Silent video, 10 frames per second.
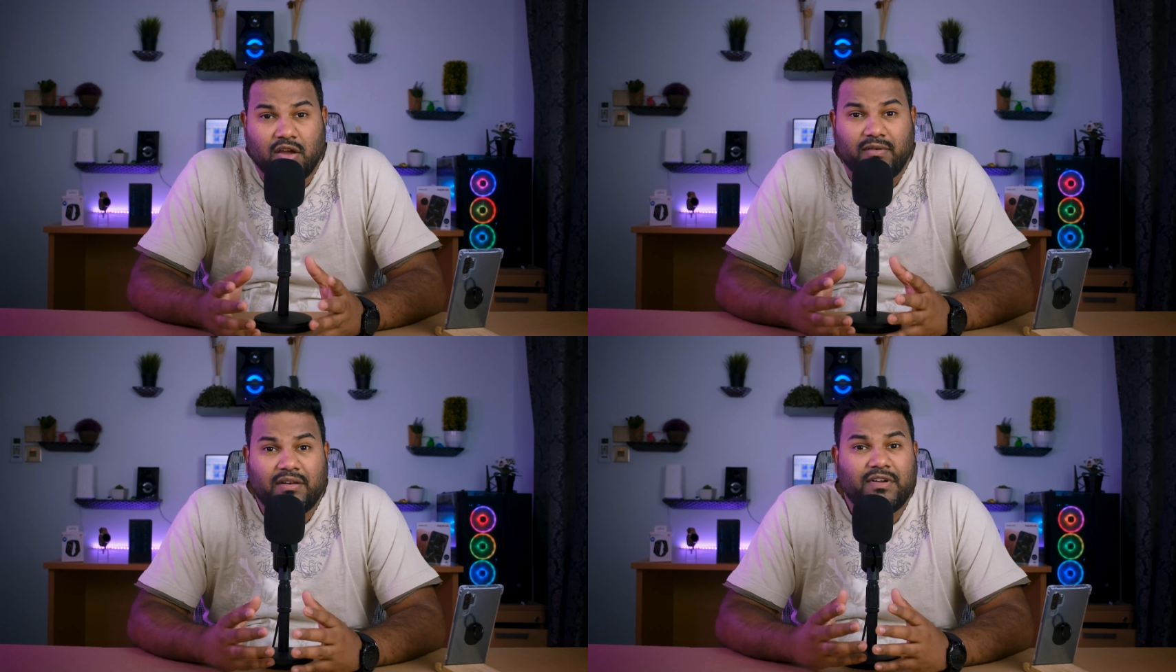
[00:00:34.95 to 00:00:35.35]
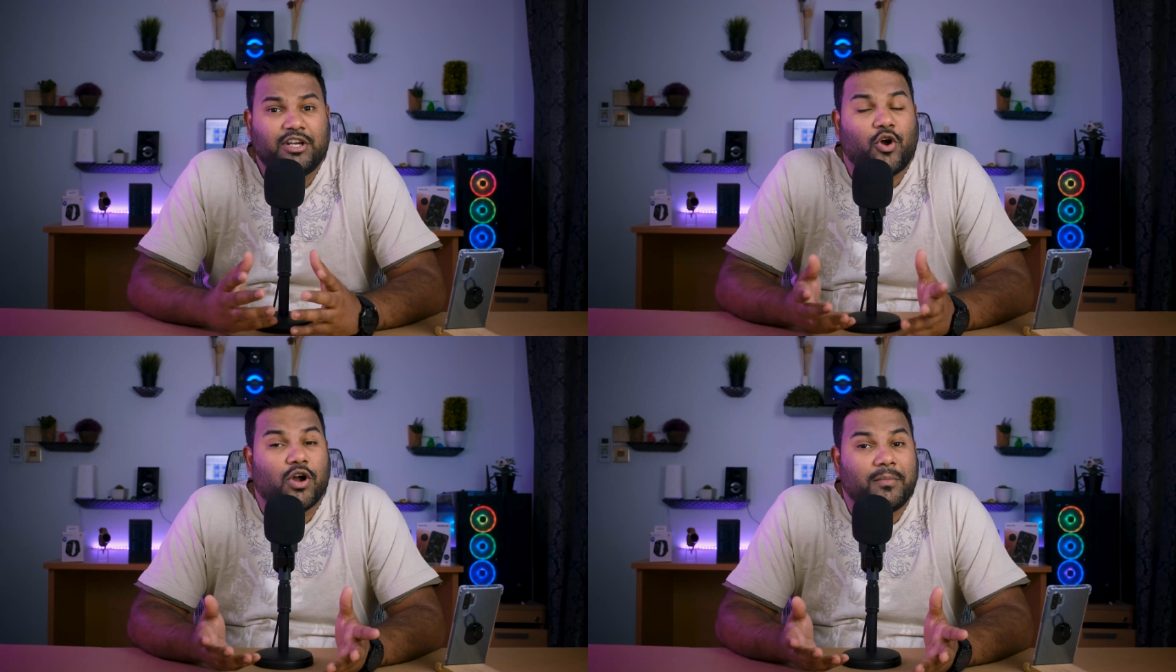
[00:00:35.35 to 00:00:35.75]
When we
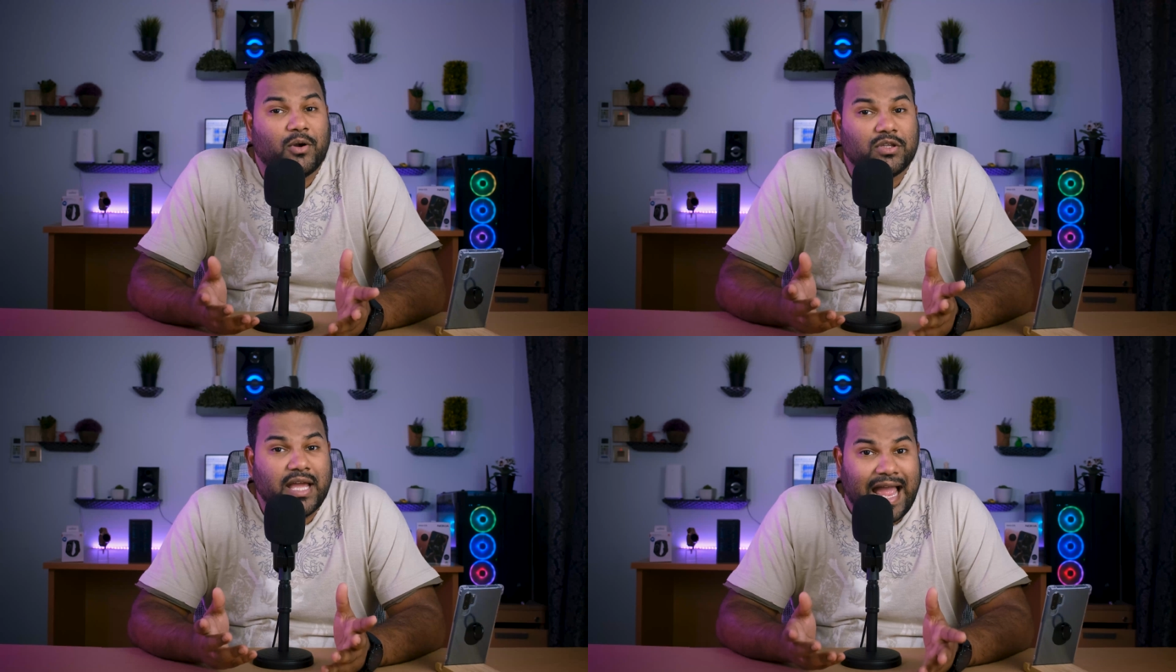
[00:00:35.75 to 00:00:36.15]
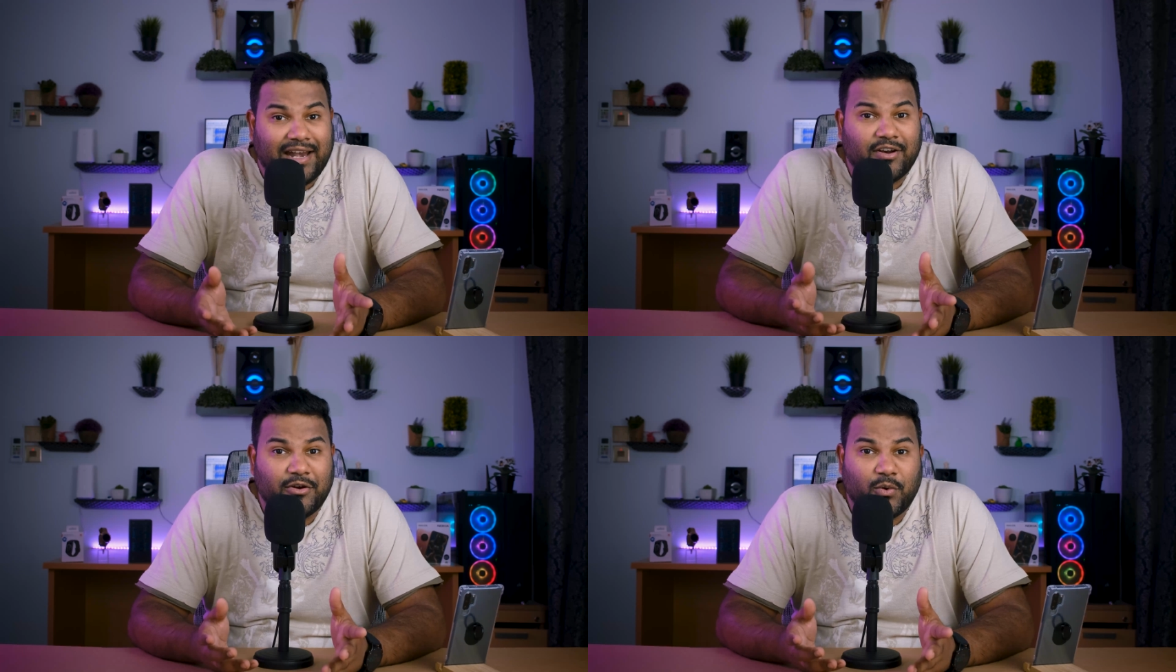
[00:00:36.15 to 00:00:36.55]
talk about the
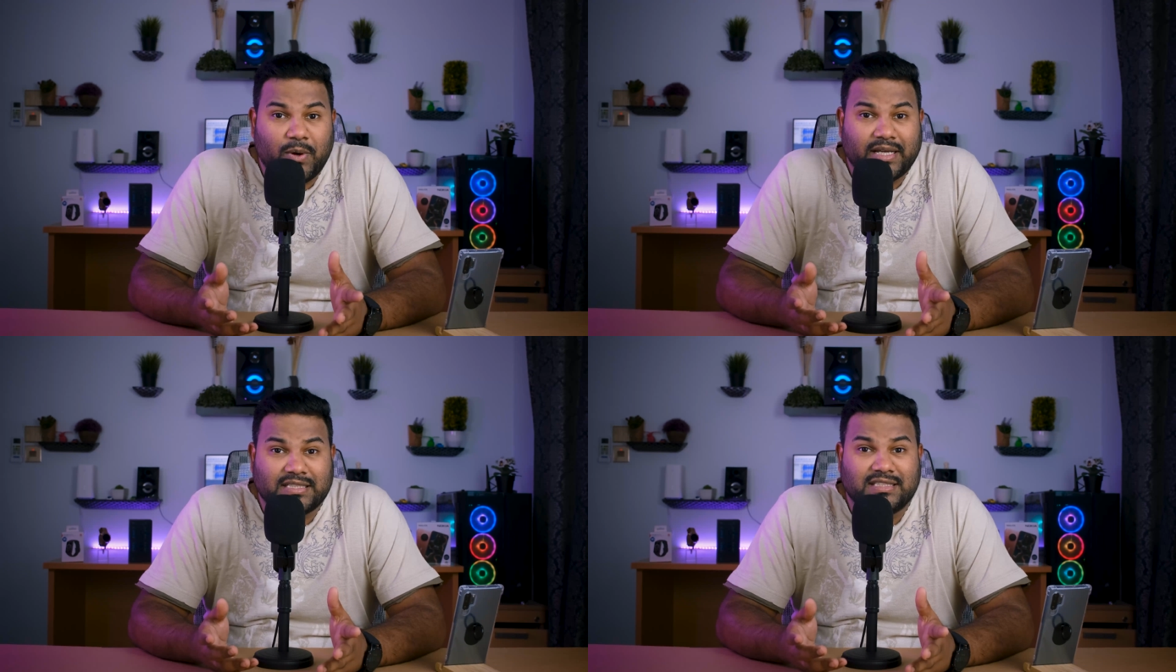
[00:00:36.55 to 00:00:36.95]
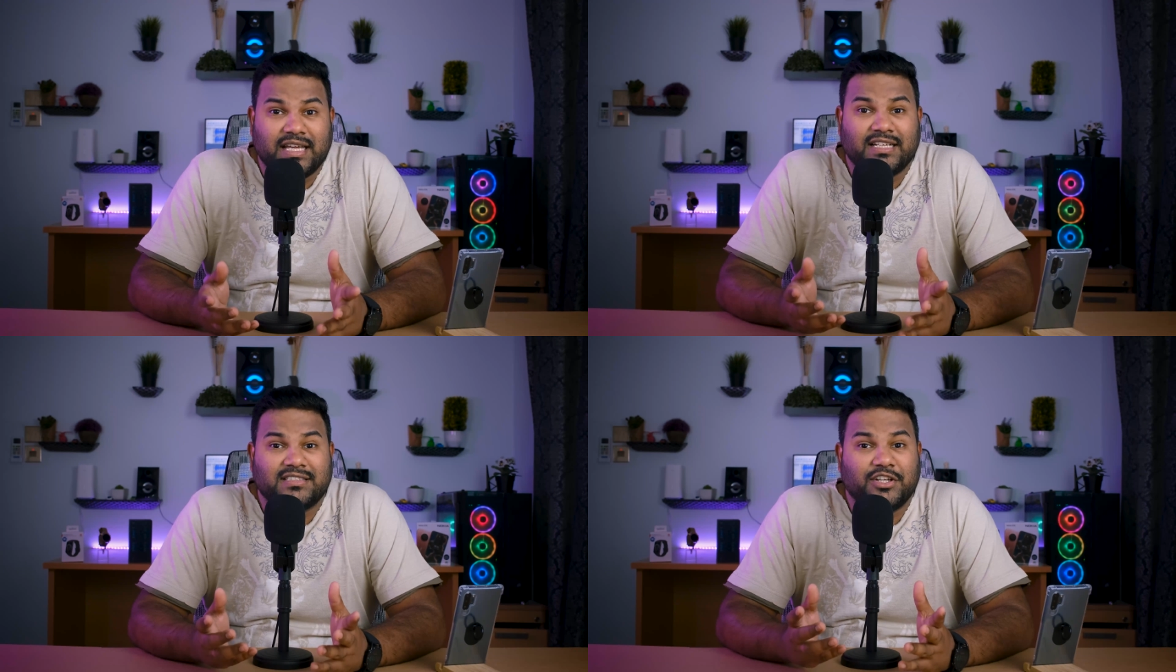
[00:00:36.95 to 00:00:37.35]
Android OS,
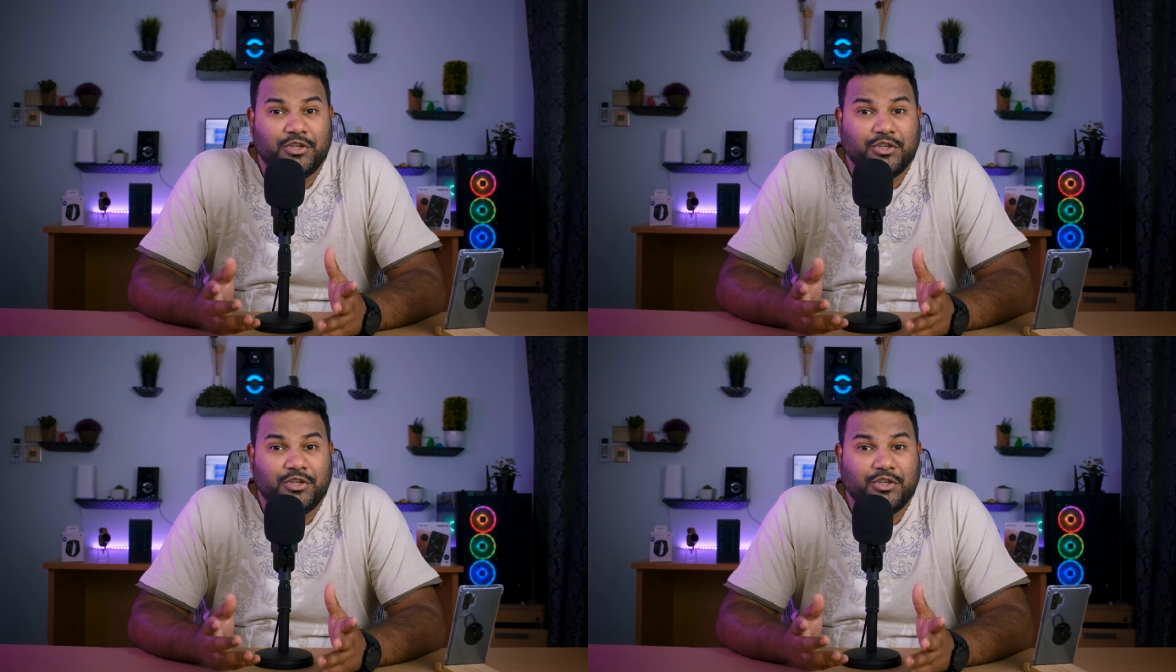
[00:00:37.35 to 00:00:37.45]
there is a